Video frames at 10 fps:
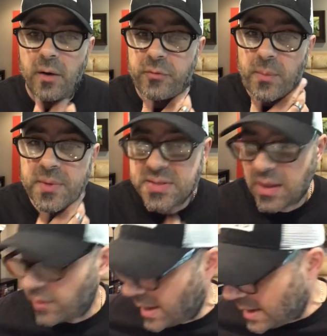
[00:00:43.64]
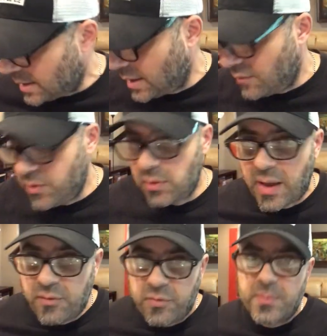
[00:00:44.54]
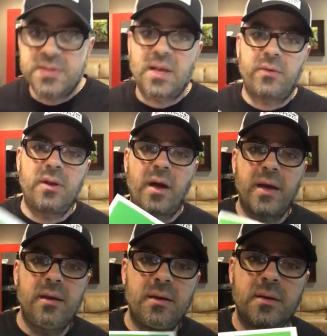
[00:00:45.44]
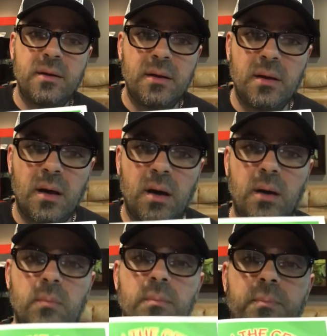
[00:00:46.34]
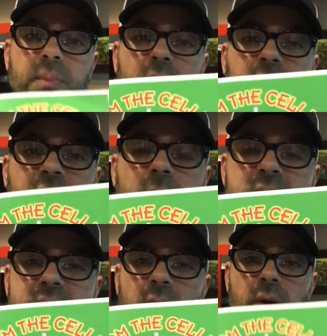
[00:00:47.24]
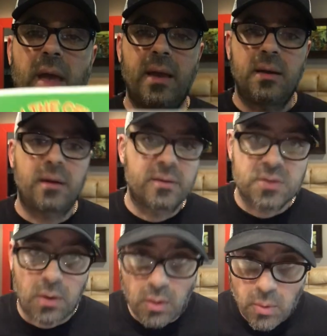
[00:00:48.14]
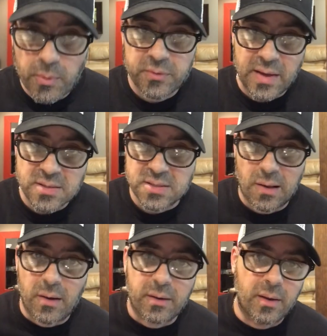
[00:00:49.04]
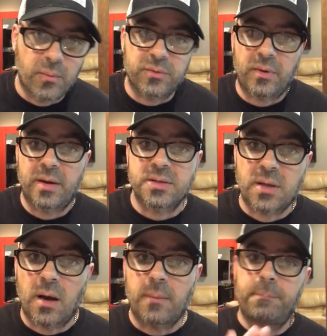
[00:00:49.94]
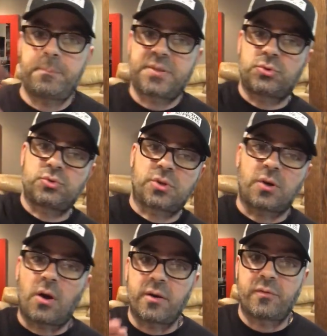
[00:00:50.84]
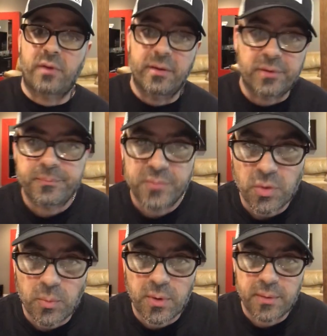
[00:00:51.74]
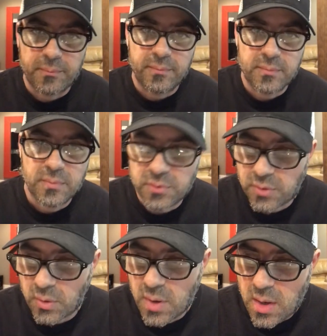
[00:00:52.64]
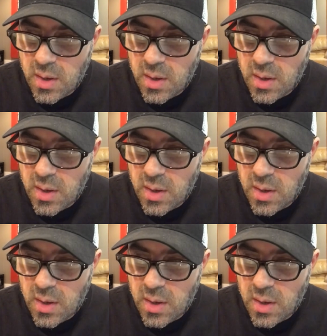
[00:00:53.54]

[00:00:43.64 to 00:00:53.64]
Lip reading: From the Cellar 8, if you like From the Cellar 9, pick up From the Cellar 8, because they're almost out of stock. Once they're out of stock, they're gone forever, no more. So